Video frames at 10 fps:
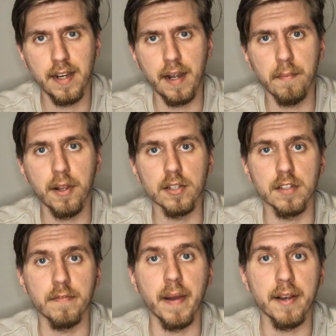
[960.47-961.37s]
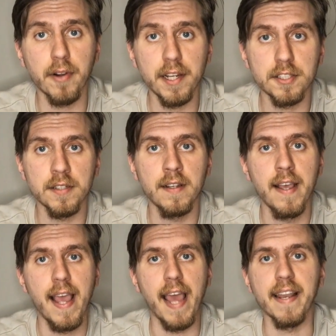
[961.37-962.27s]
there because of migration
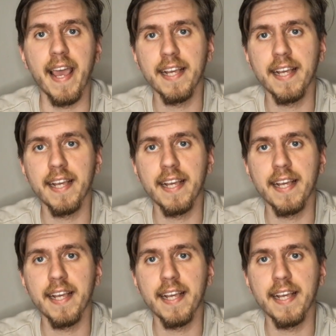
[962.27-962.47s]
and